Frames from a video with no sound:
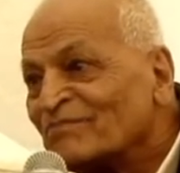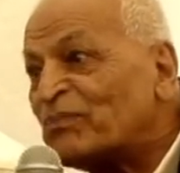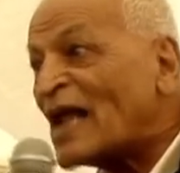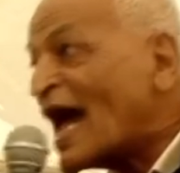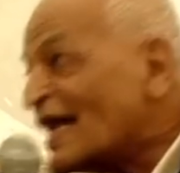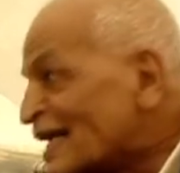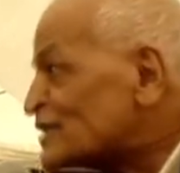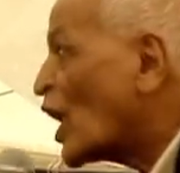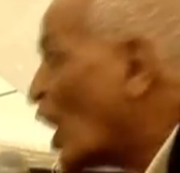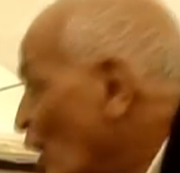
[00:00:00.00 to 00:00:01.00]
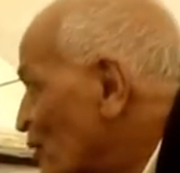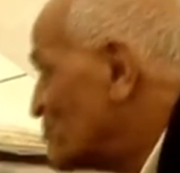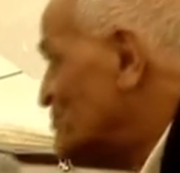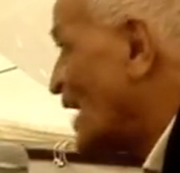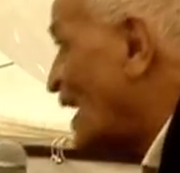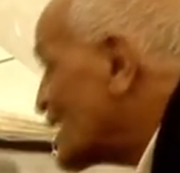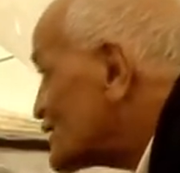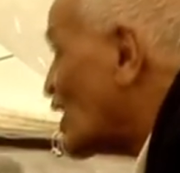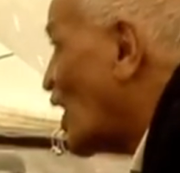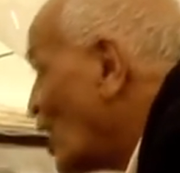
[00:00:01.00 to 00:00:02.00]
Planet home,
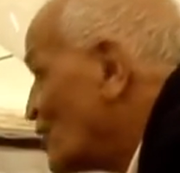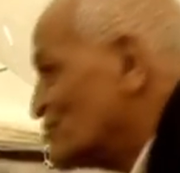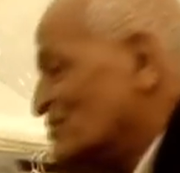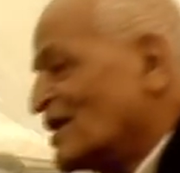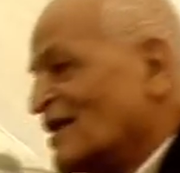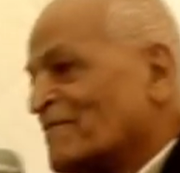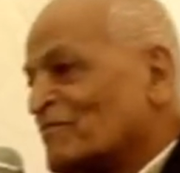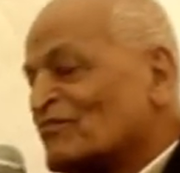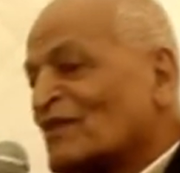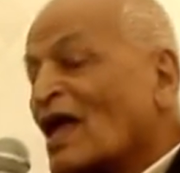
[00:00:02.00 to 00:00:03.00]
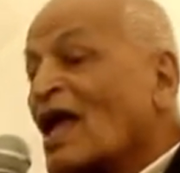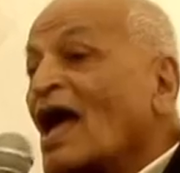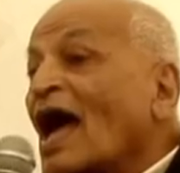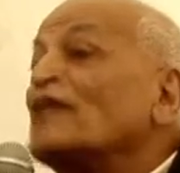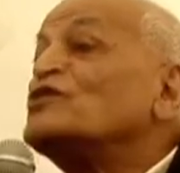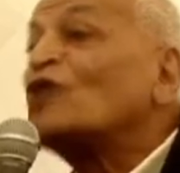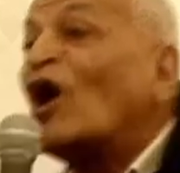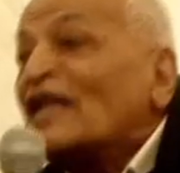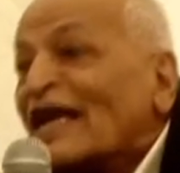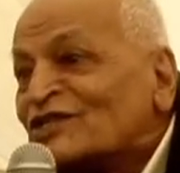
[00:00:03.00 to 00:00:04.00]
earth home. And
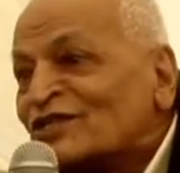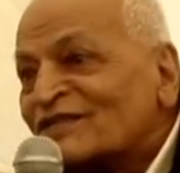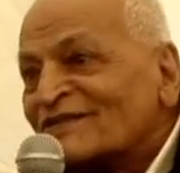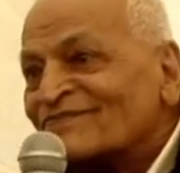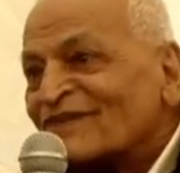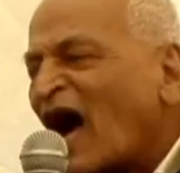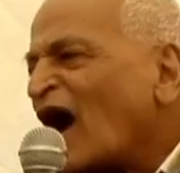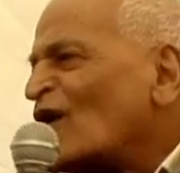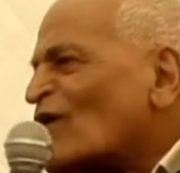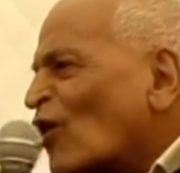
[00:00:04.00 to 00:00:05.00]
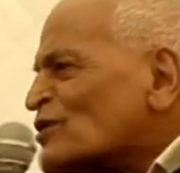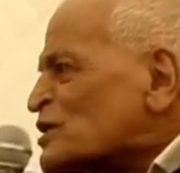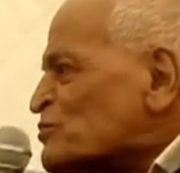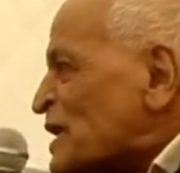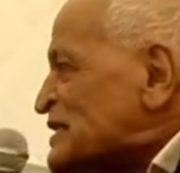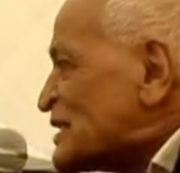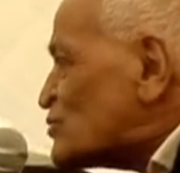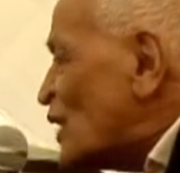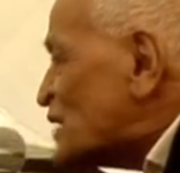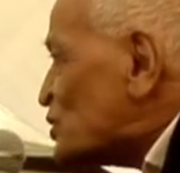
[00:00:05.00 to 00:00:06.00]
knowledge how all the
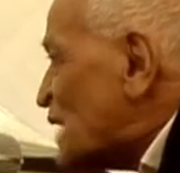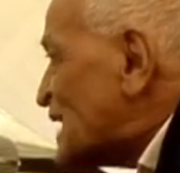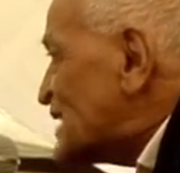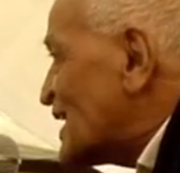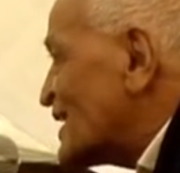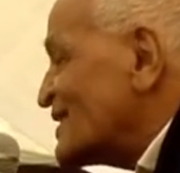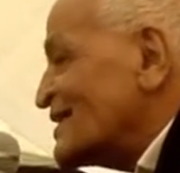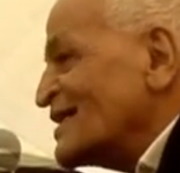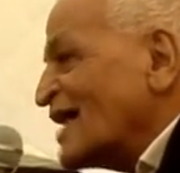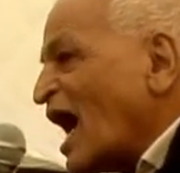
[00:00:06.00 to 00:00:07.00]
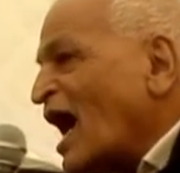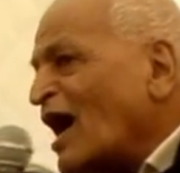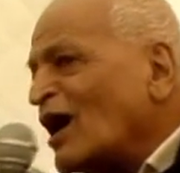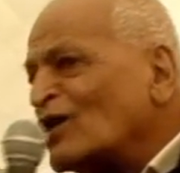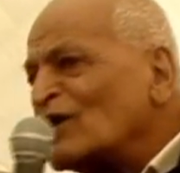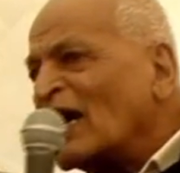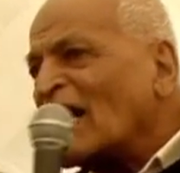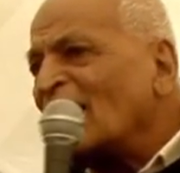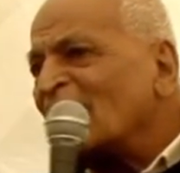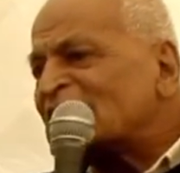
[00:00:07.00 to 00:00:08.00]
species work together, how
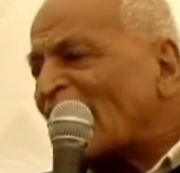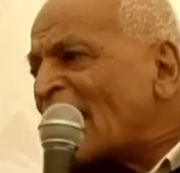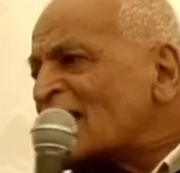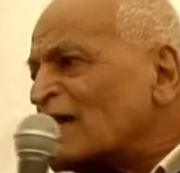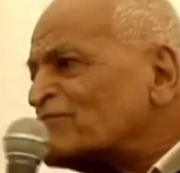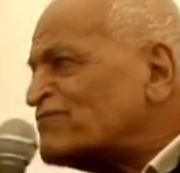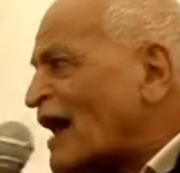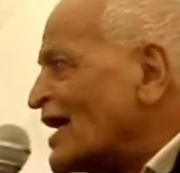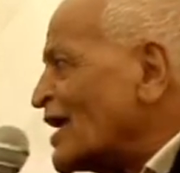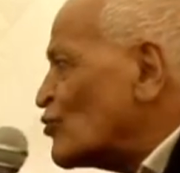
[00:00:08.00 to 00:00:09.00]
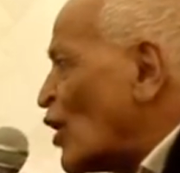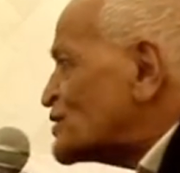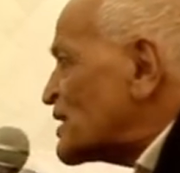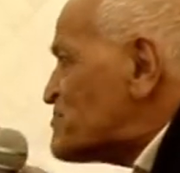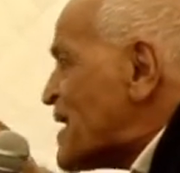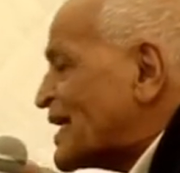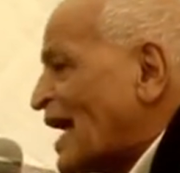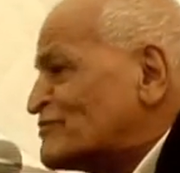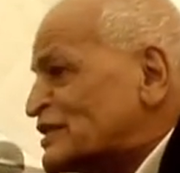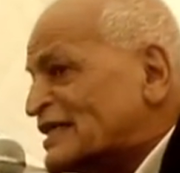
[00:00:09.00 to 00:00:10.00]
earth, air, fire, water
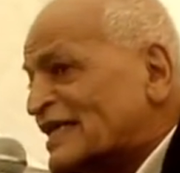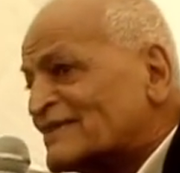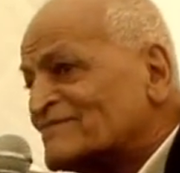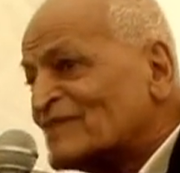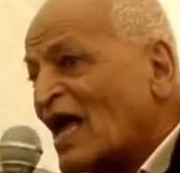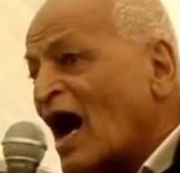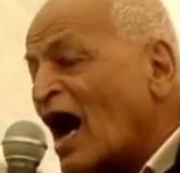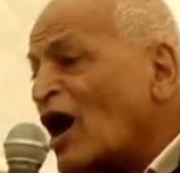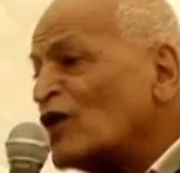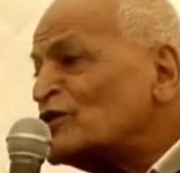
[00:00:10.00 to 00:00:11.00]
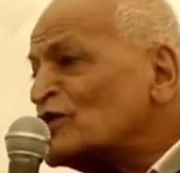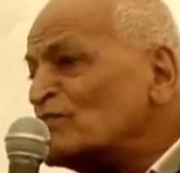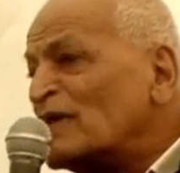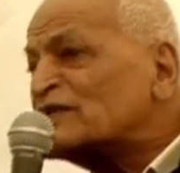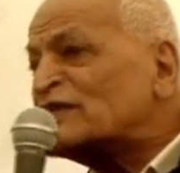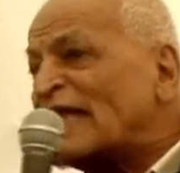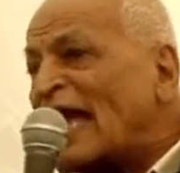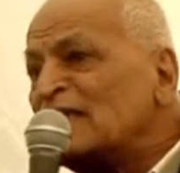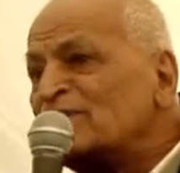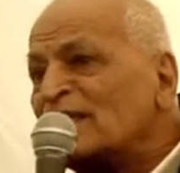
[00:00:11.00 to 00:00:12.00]
make everything, how humans and
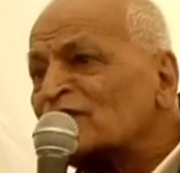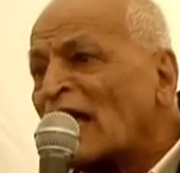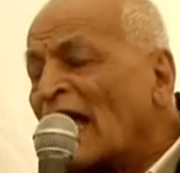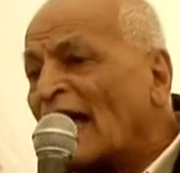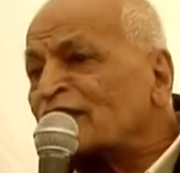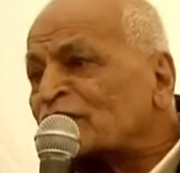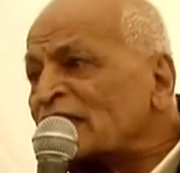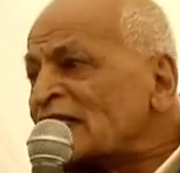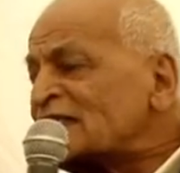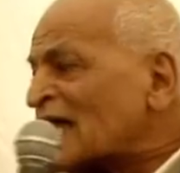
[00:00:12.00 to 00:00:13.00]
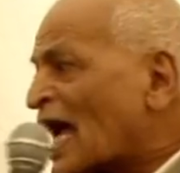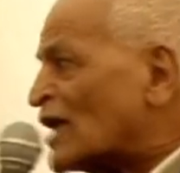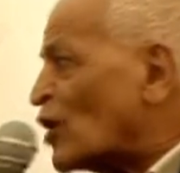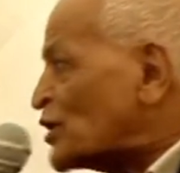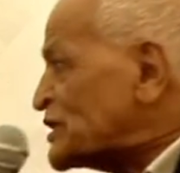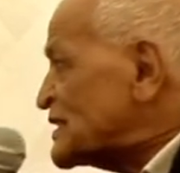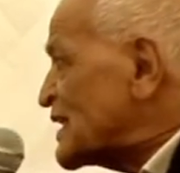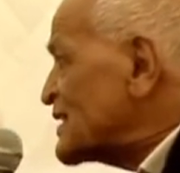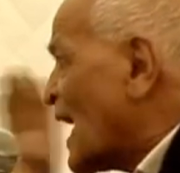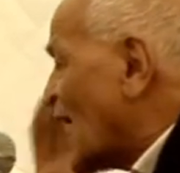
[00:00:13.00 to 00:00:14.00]
animals and trees and
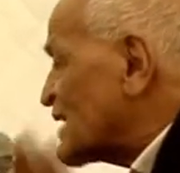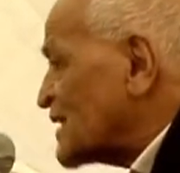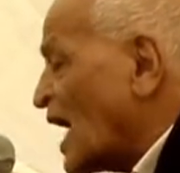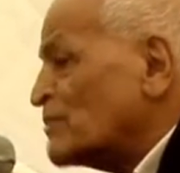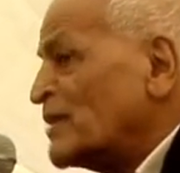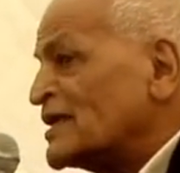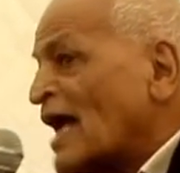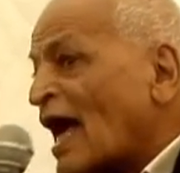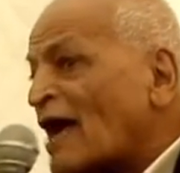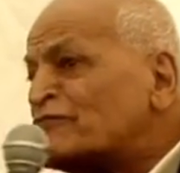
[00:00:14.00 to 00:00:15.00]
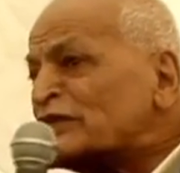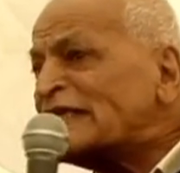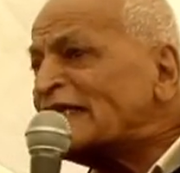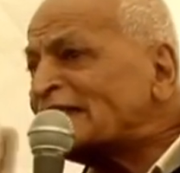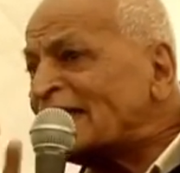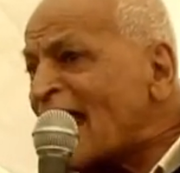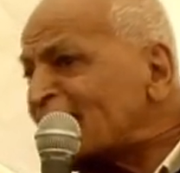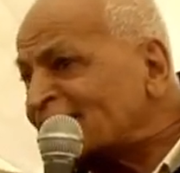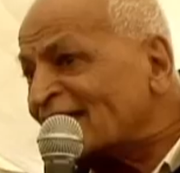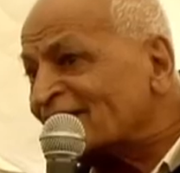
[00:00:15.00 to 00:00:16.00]
oxygen and carbon, everything is
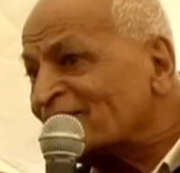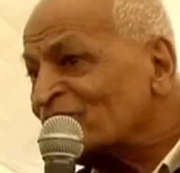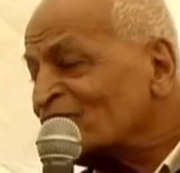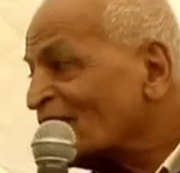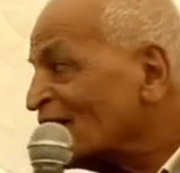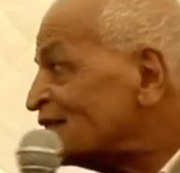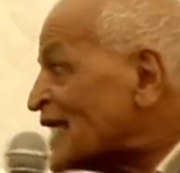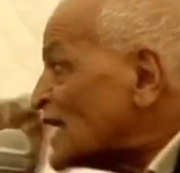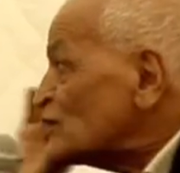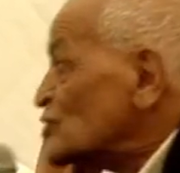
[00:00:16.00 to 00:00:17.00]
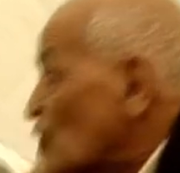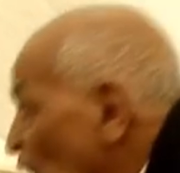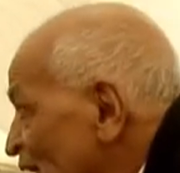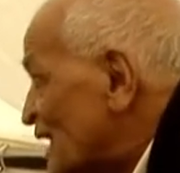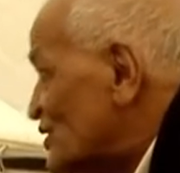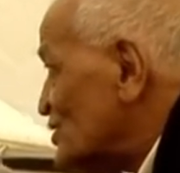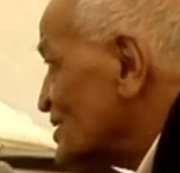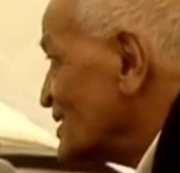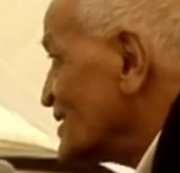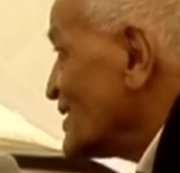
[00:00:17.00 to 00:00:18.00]
connected. That knowledge
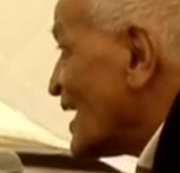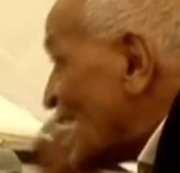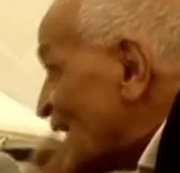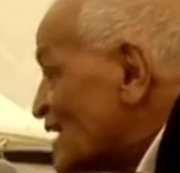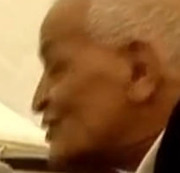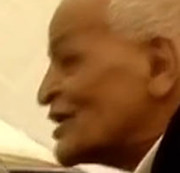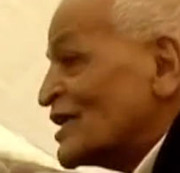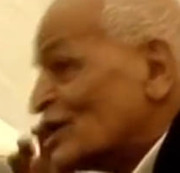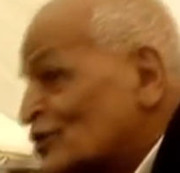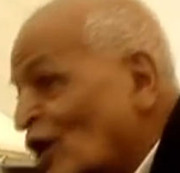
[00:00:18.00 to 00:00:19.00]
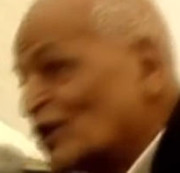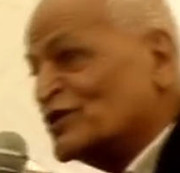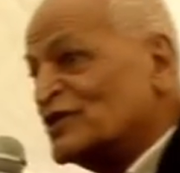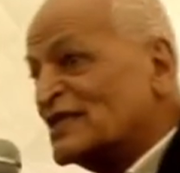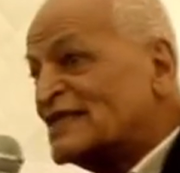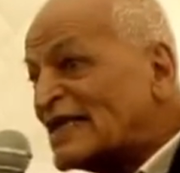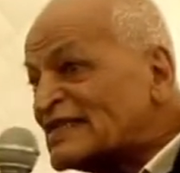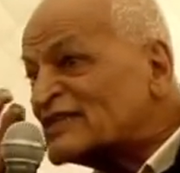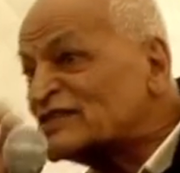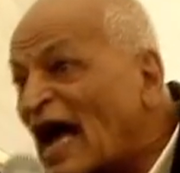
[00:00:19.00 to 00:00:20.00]
is ecology. That
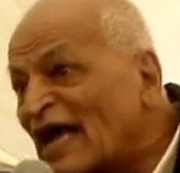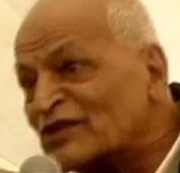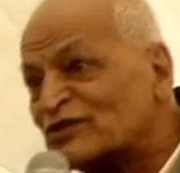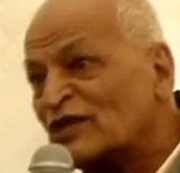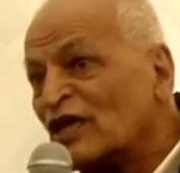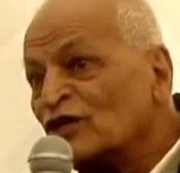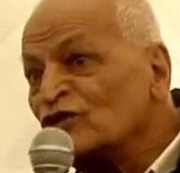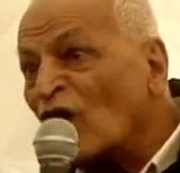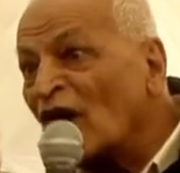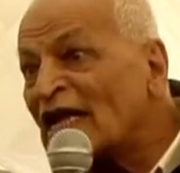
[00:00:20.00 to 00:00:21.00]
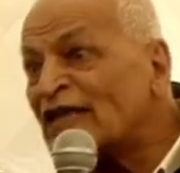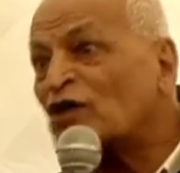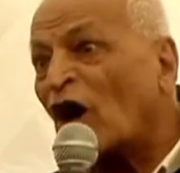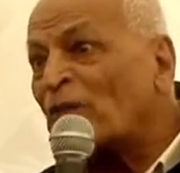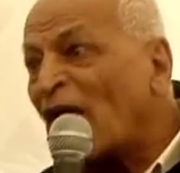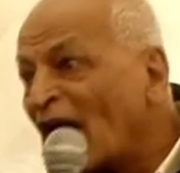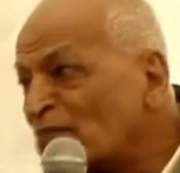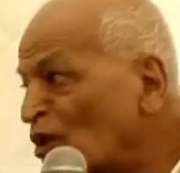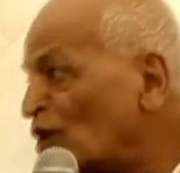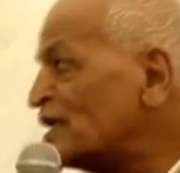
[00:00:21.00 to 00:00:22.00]
is a science. Knowledge of
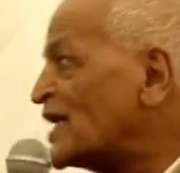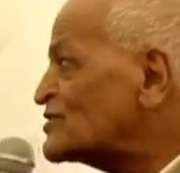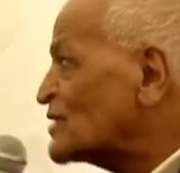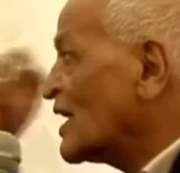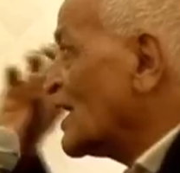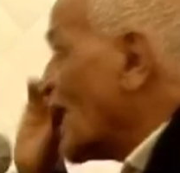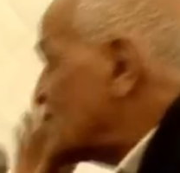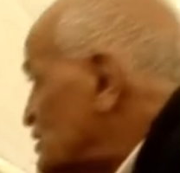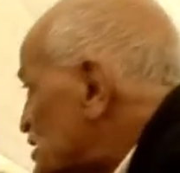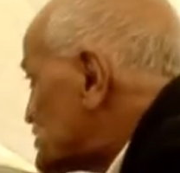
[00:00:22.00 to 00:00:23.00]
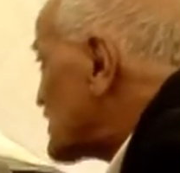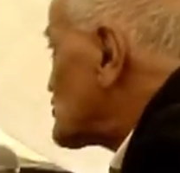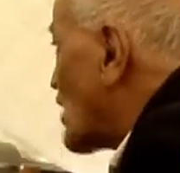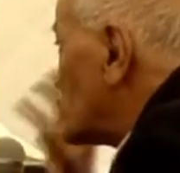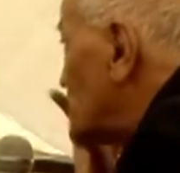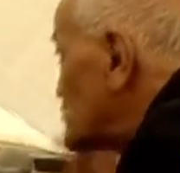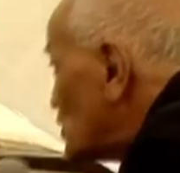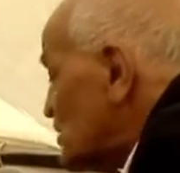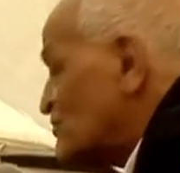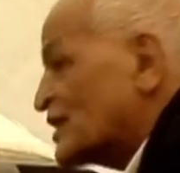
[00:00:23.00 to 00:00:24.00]
harmonious existence of the
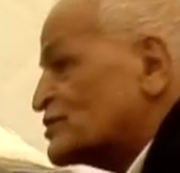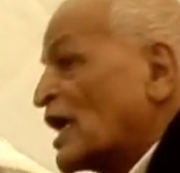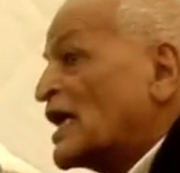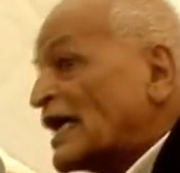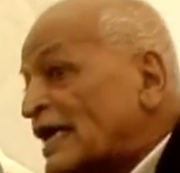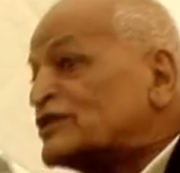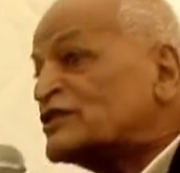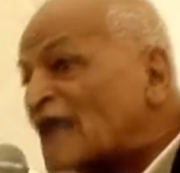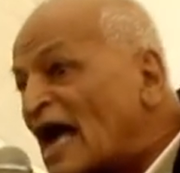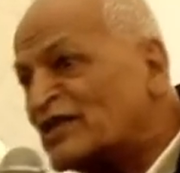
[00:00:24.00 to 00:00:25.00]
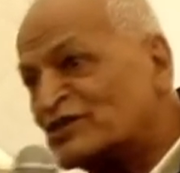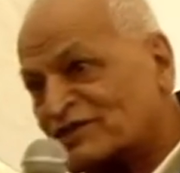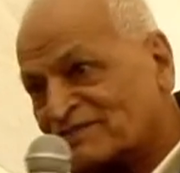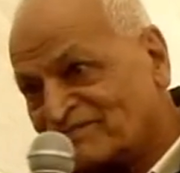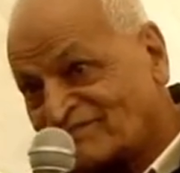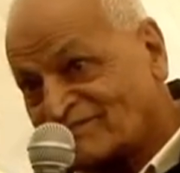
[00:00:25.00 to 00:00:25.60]
universe is science,